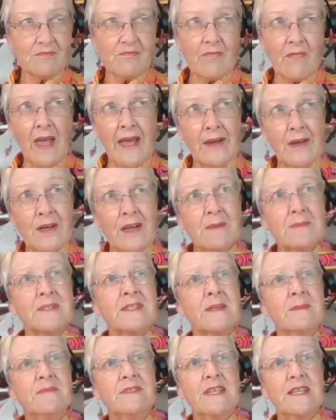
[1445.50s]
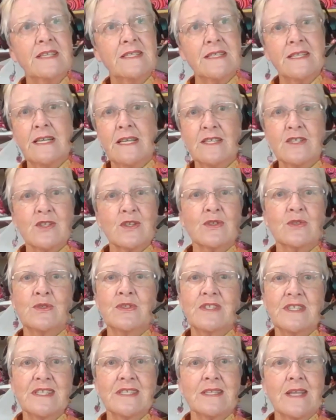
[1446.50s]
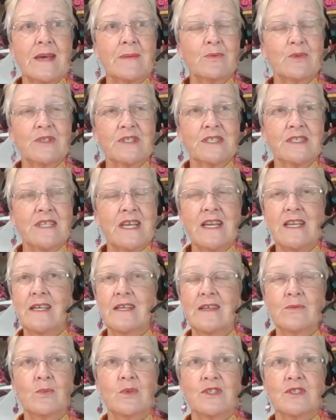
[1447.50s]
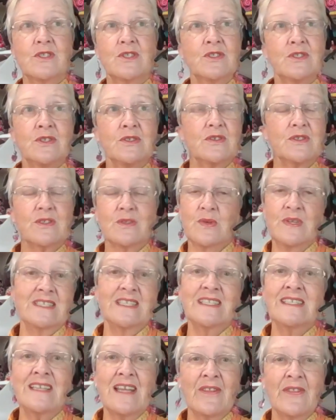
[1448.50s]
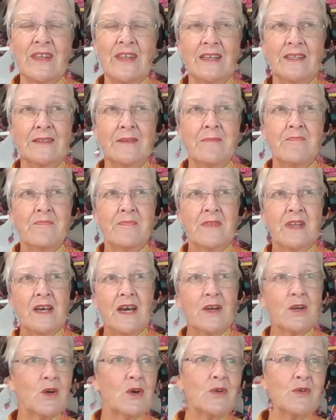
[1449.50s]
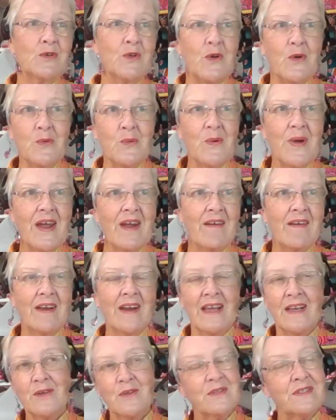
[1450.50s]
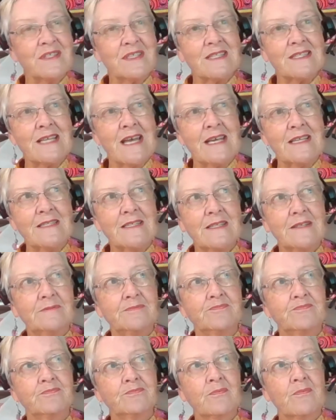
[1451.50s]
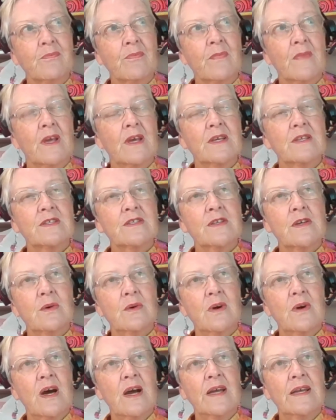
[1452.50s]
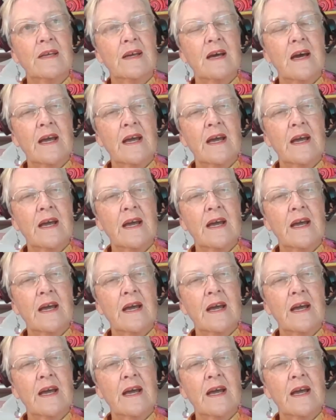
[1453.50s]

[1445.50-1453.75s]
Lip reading: I got up some days and I just couldn't decide what to do, so I did nothing. I got nowhere and I couldn't stand it. So I